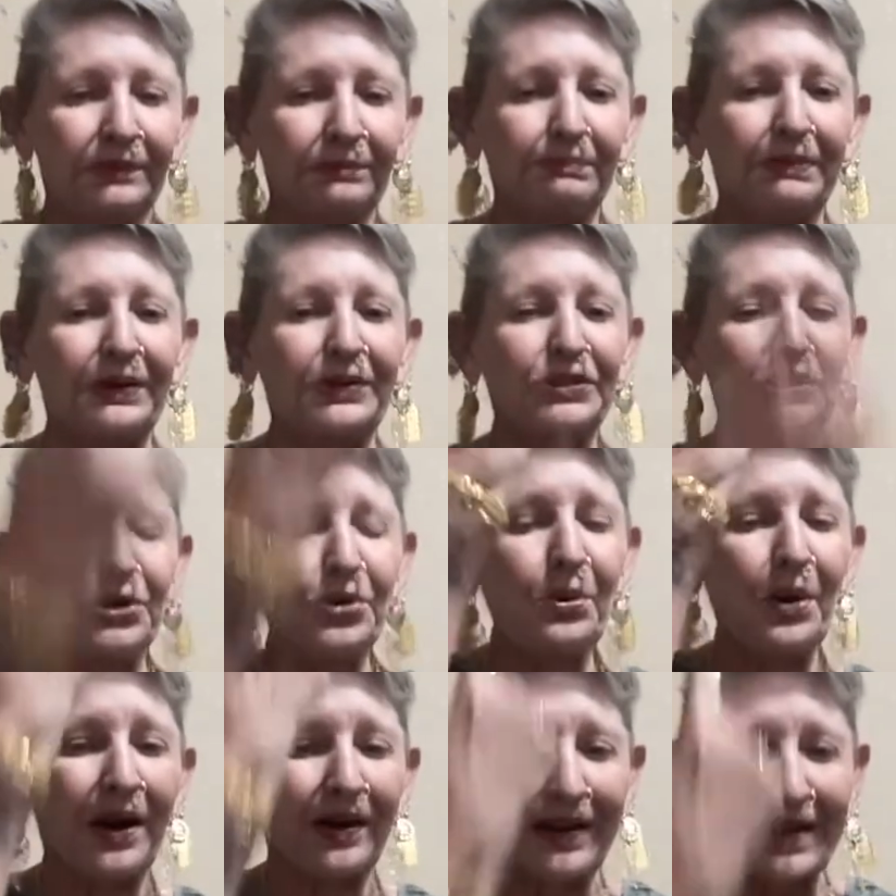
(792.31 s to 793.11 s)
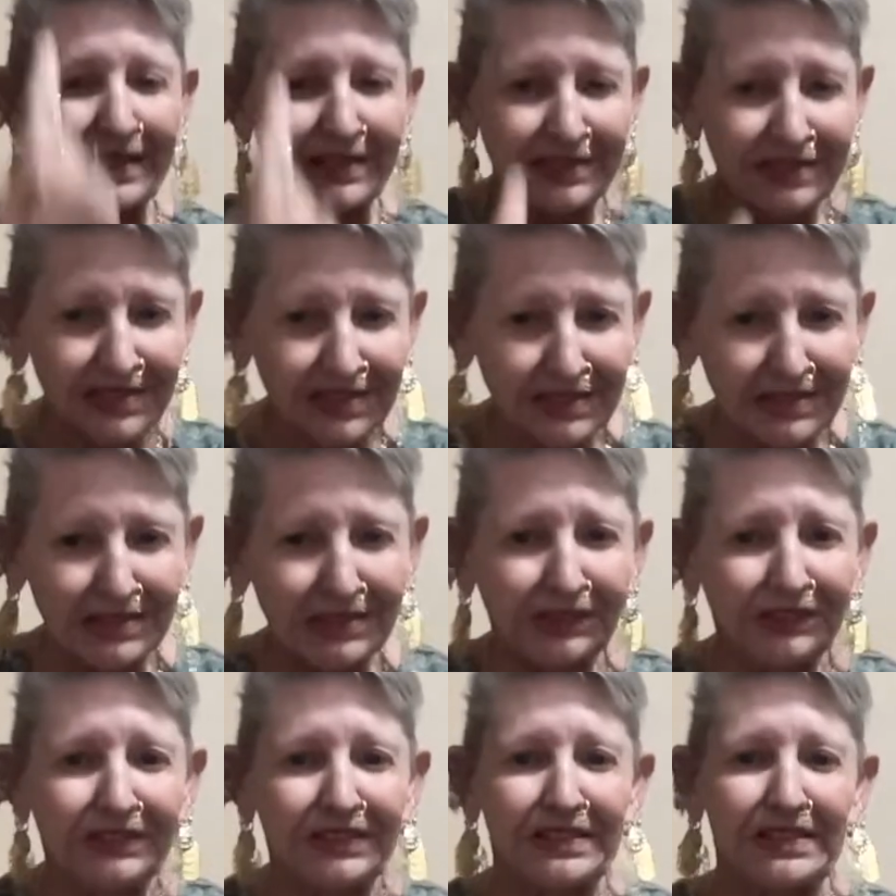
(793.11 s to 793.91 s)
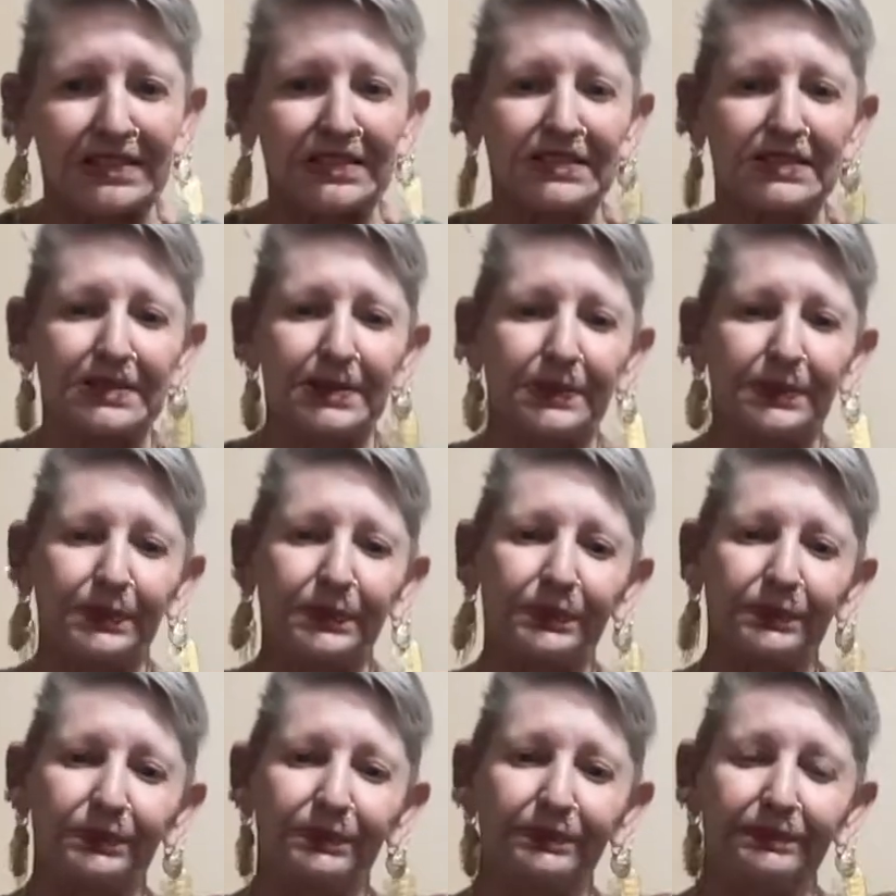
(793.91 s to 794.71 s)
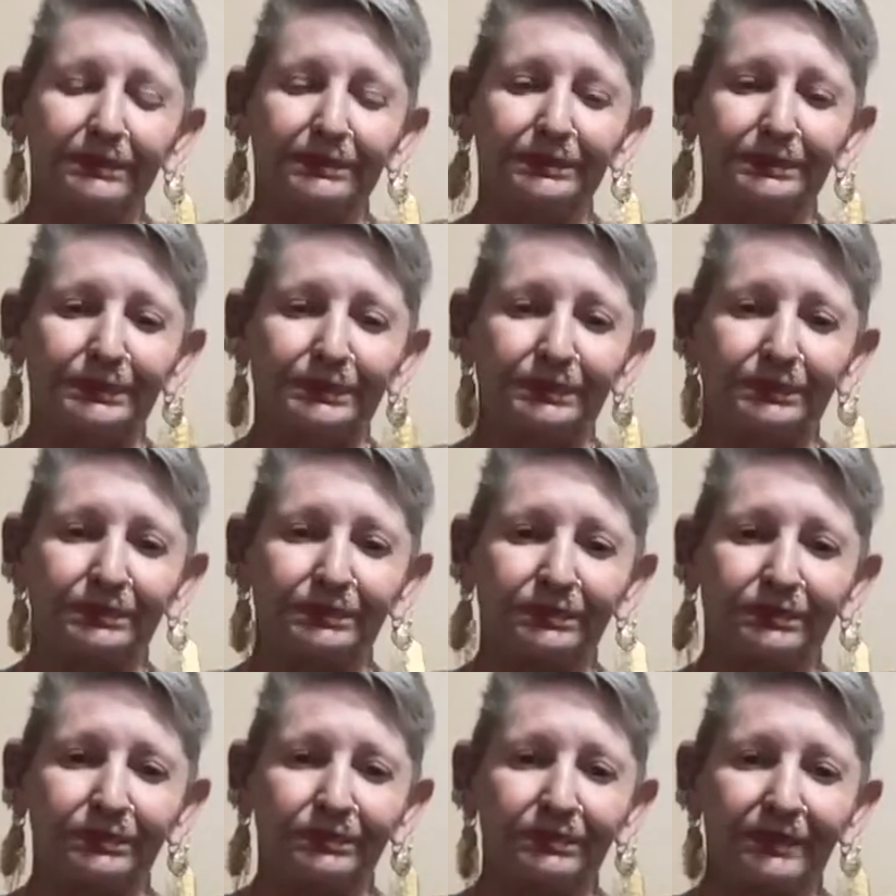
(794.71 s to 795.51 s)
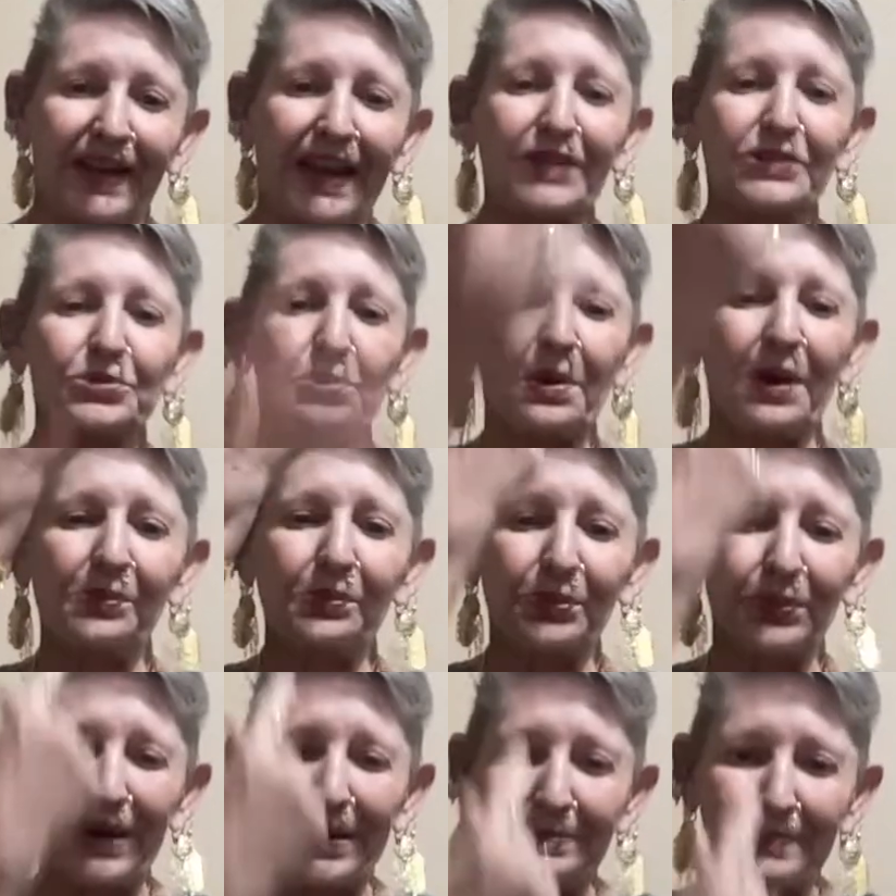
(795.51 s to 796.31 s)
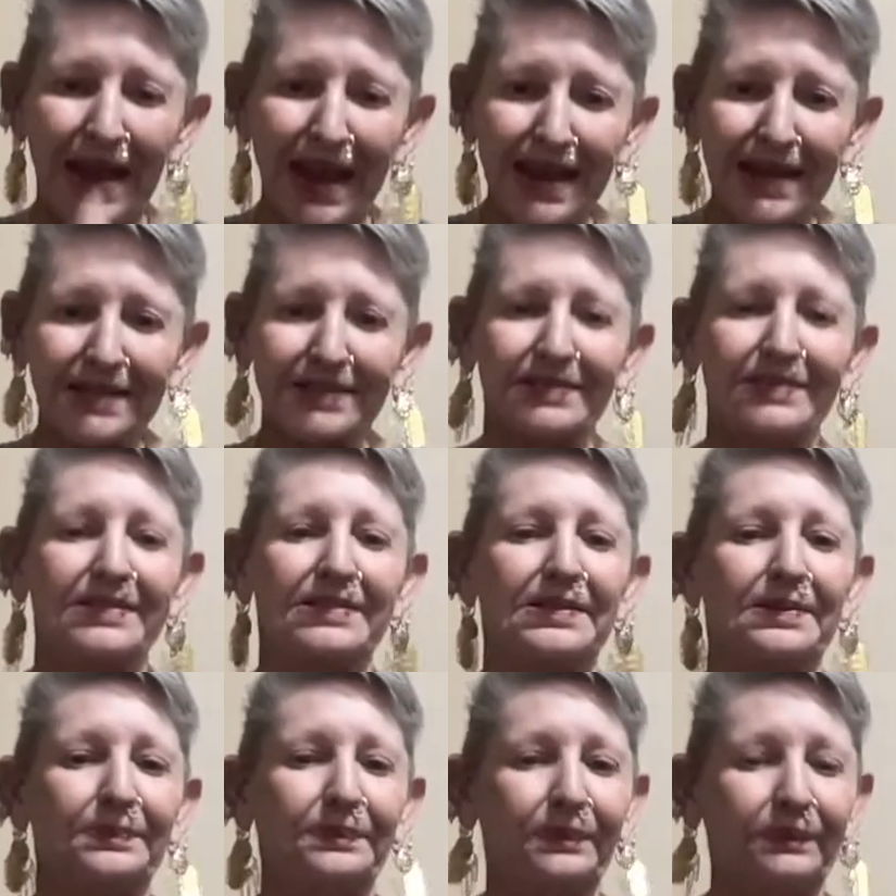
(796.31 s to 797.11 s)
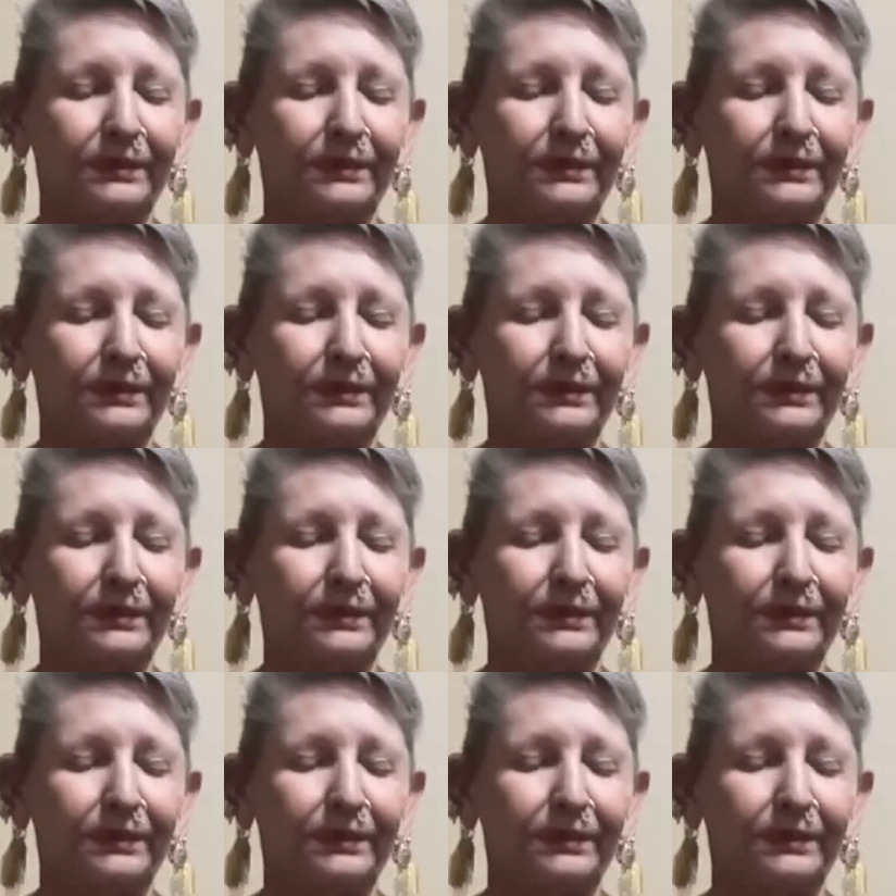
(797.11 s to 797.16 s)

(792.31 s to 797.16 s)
But you are in stillness. That's what remains.